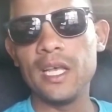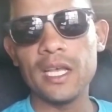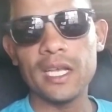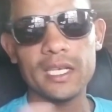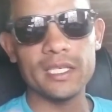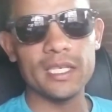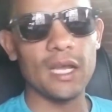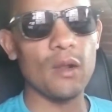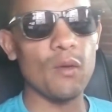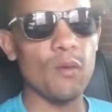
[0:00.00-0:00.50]

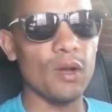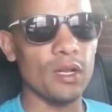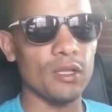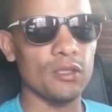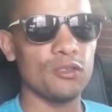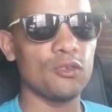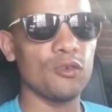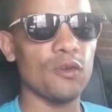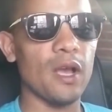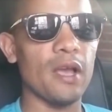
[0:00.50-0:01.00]
because I don't want
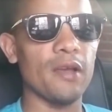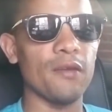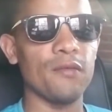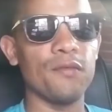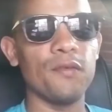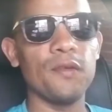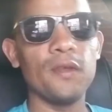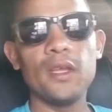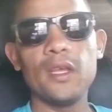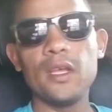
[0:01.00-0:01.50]
to
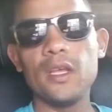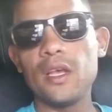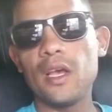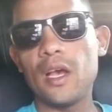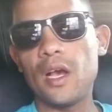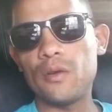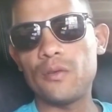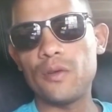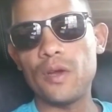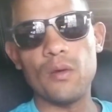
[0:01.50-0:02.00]
drive
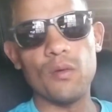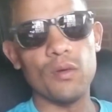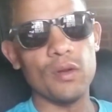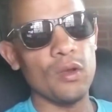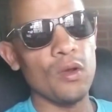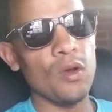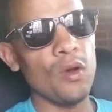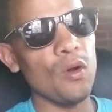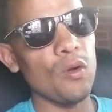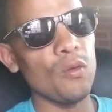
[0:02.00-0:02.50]
around
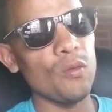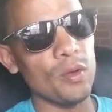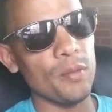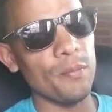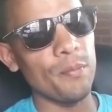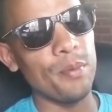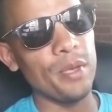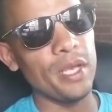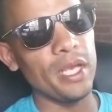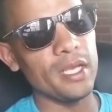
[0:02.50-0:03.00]
with
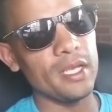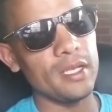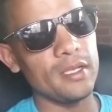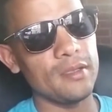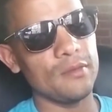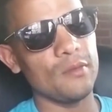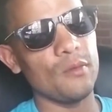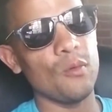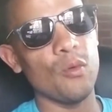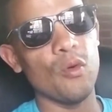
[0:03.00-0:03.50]
a big
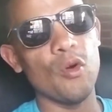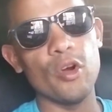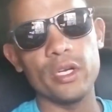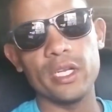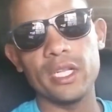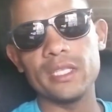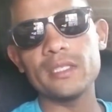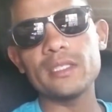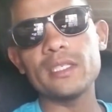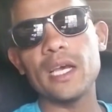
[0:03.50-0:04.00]

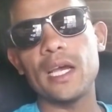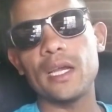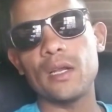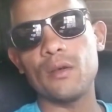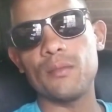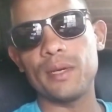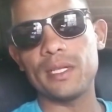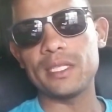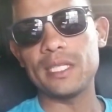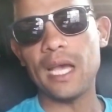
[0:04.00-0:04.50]
warning sign
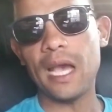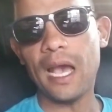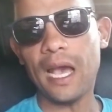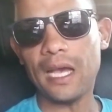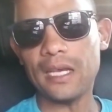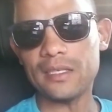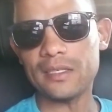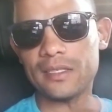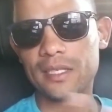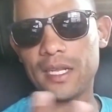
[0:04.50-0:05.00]
on my
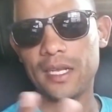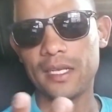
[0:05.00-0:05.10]
dash.